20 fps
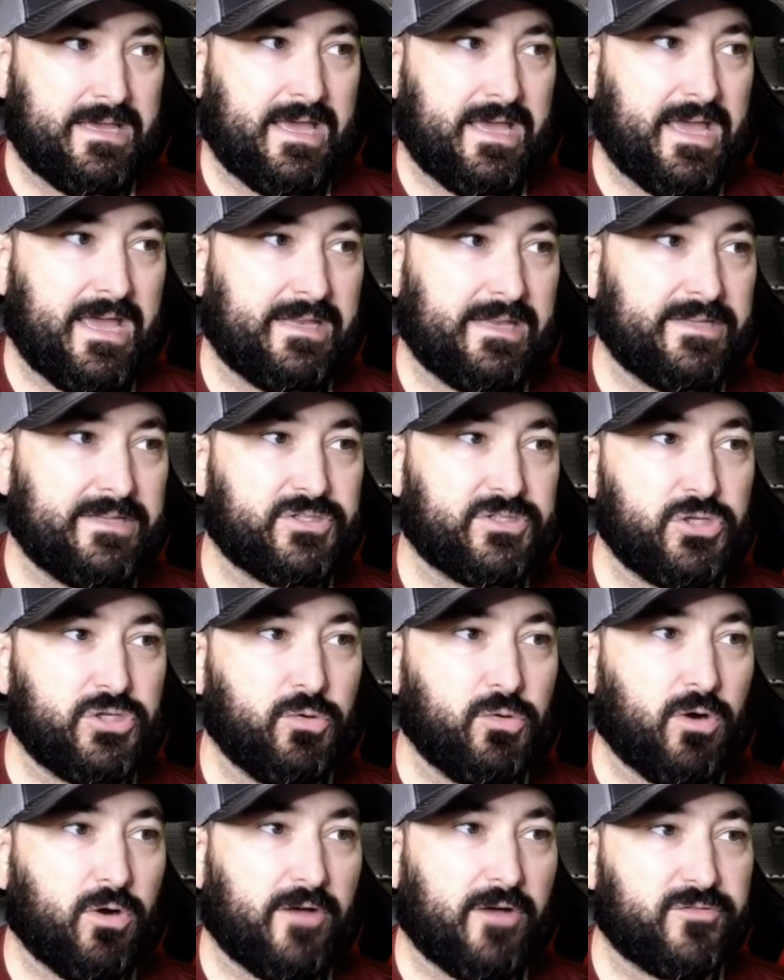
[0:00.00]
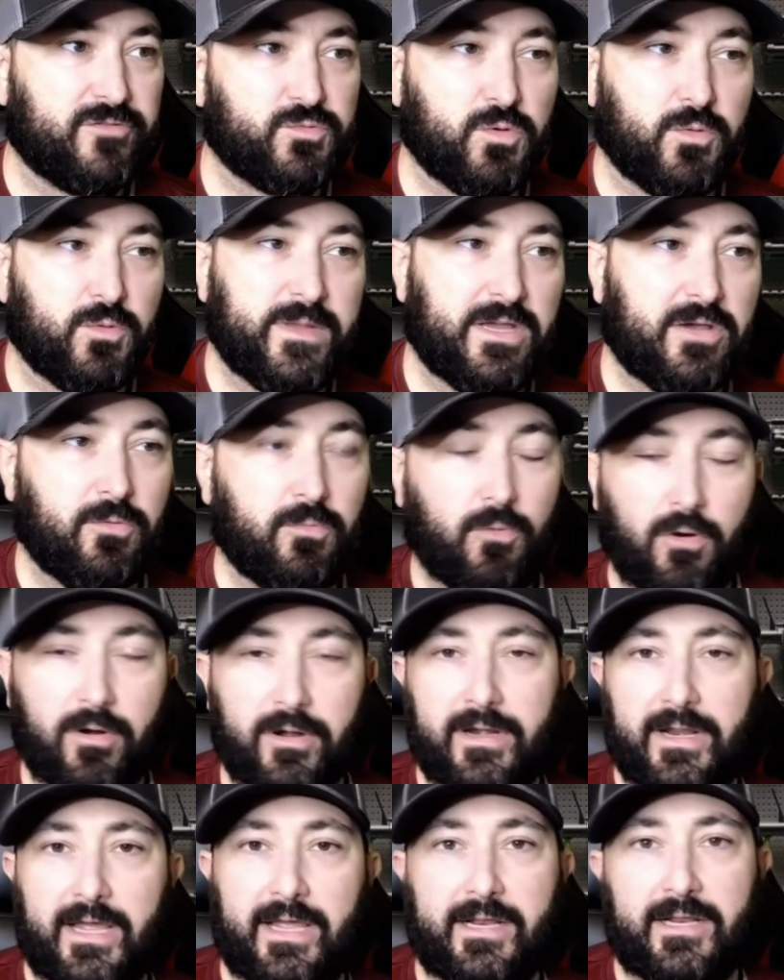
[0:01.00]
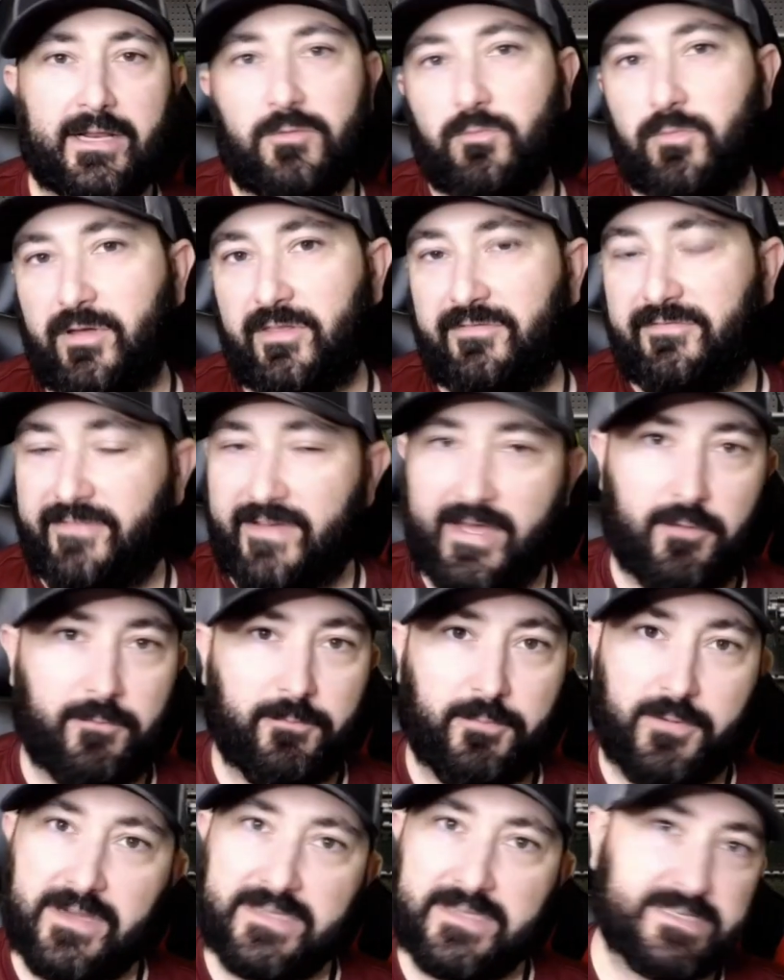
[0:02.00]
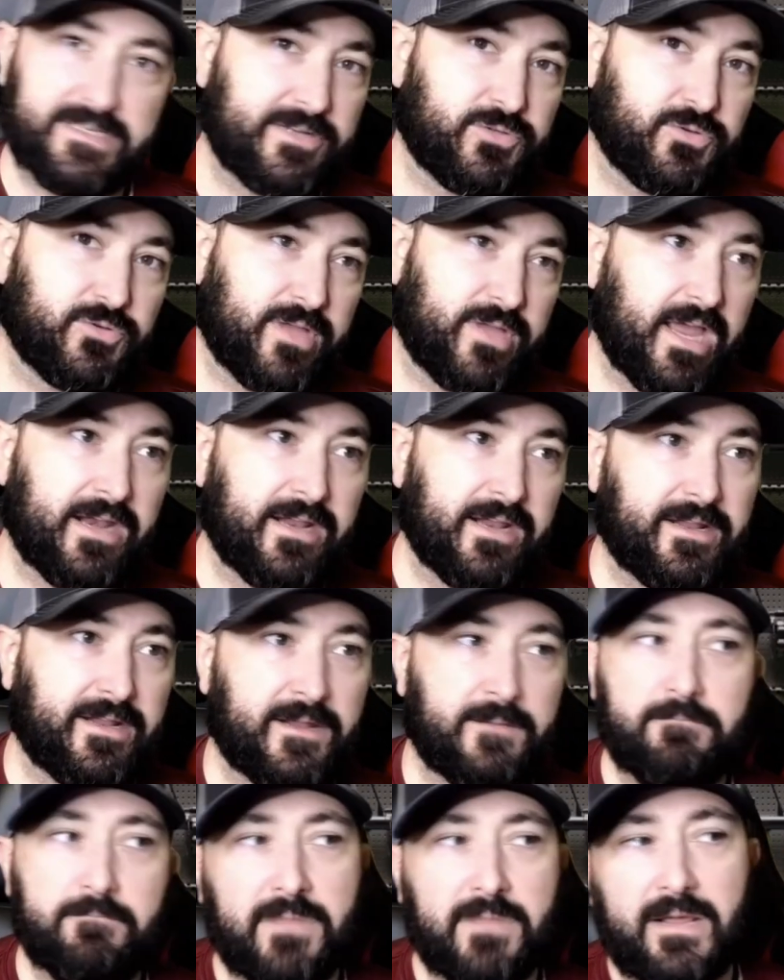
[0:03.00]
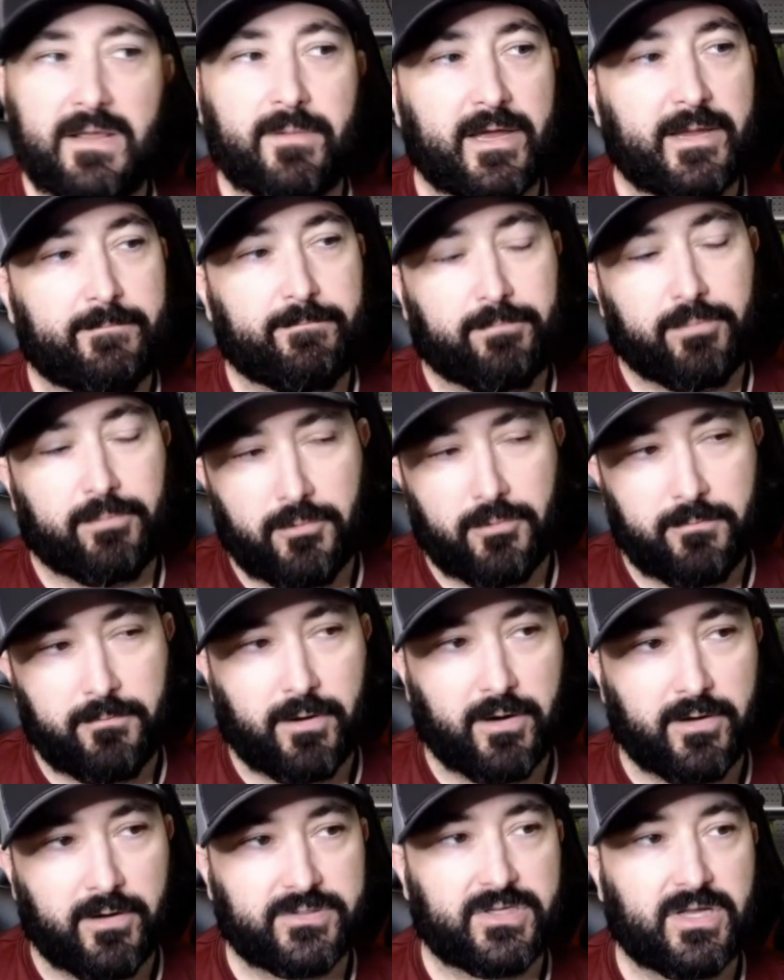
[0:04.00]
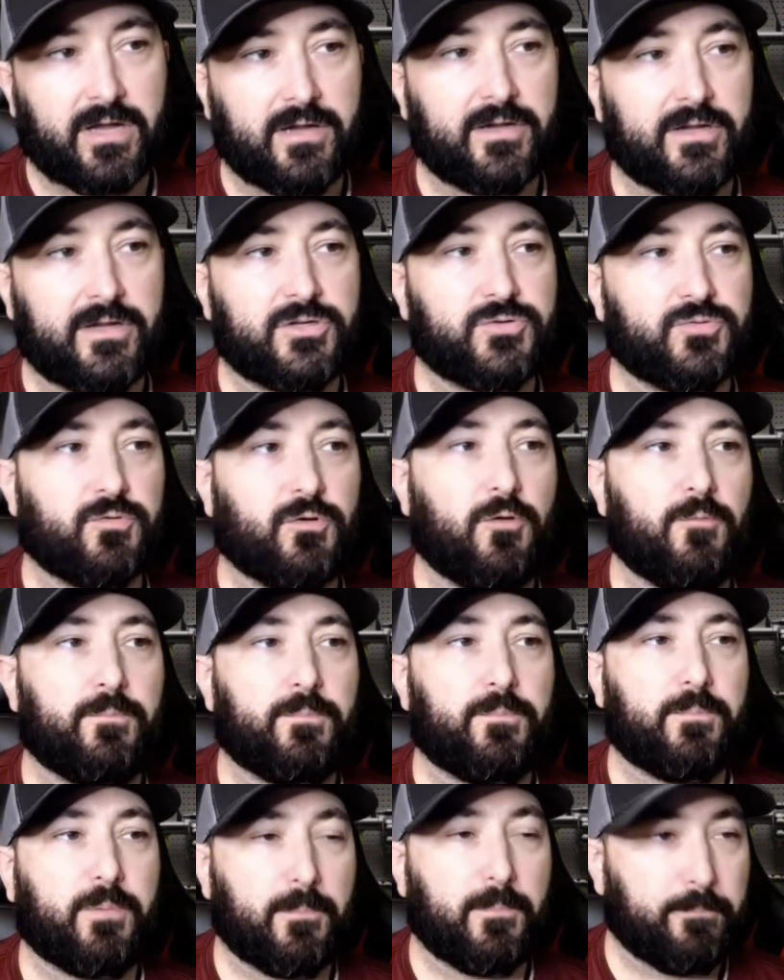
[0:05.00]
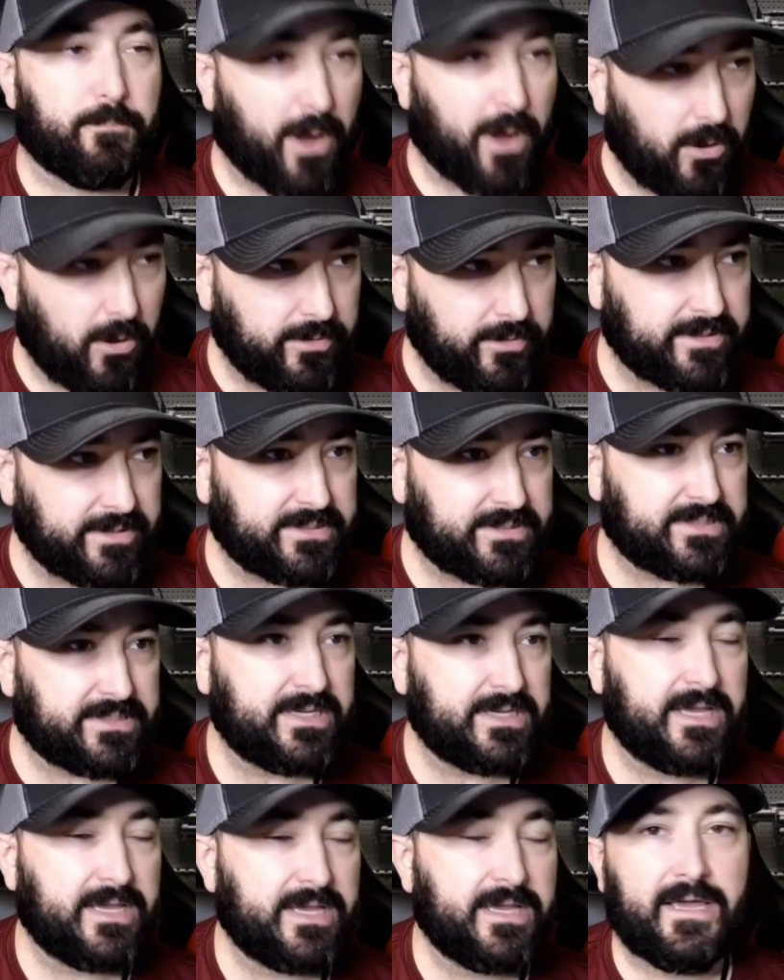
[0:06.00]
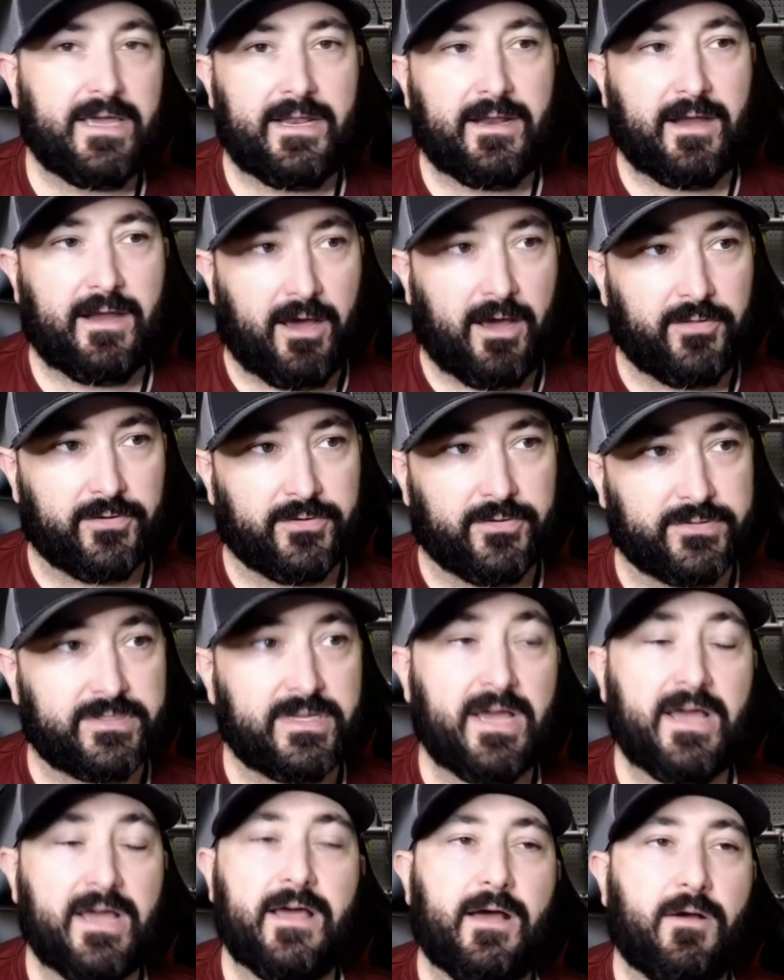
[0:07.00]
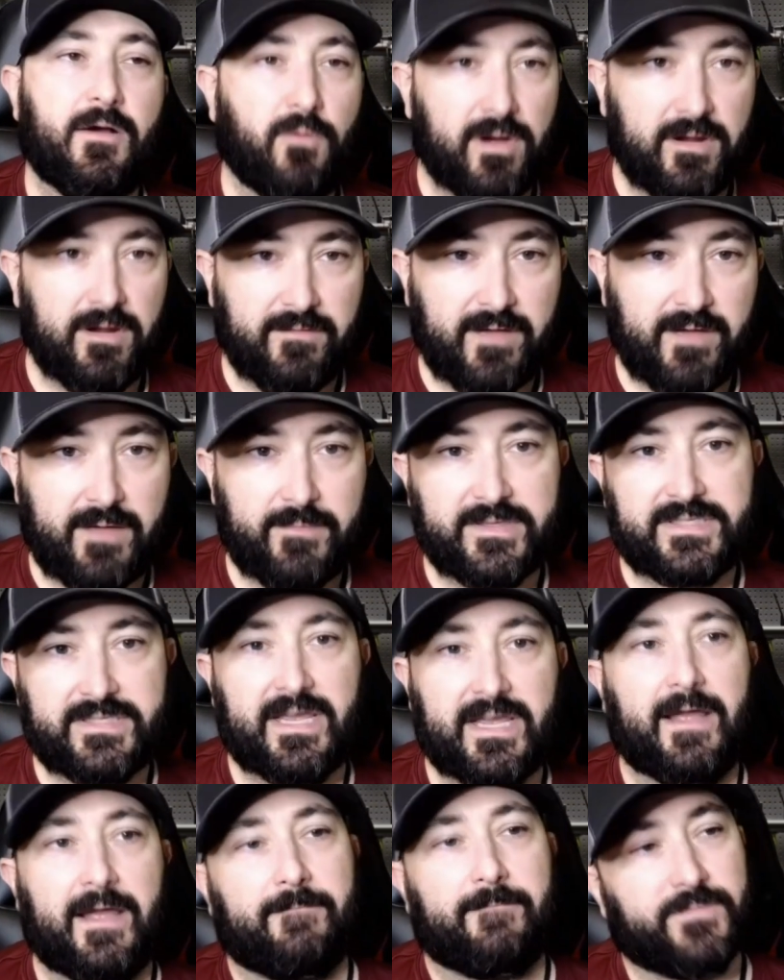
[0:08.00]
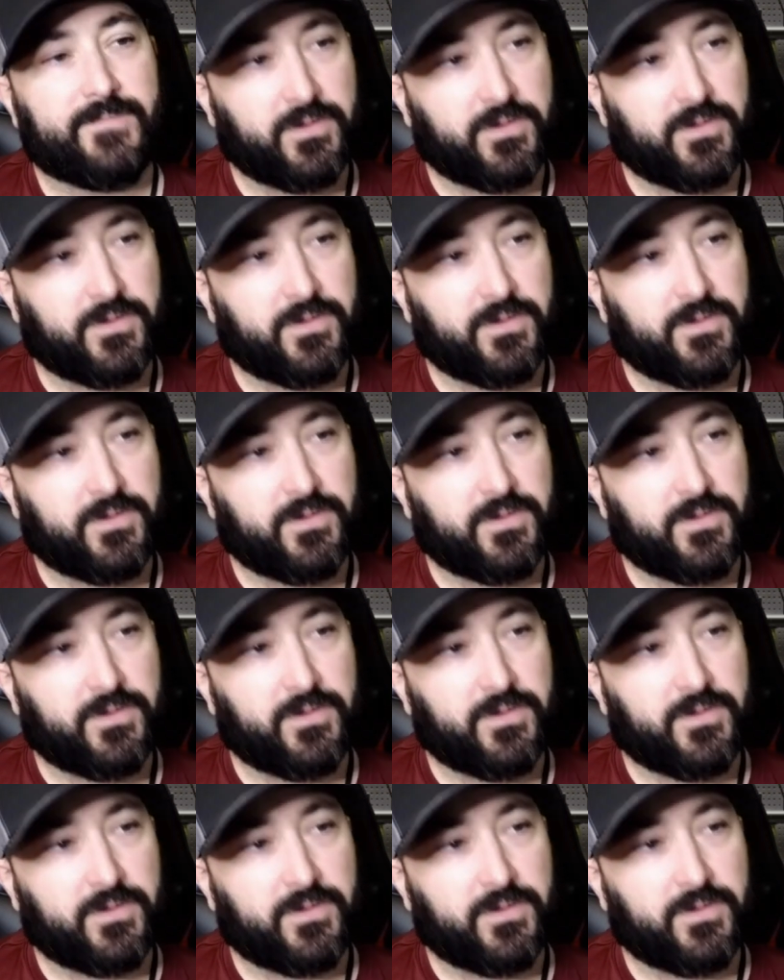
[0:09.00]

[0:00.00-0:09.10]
And his new office will be coordinated with failed presidential candidate Mini Mike Bloomberg's gun control proponents and others. What have I been saying?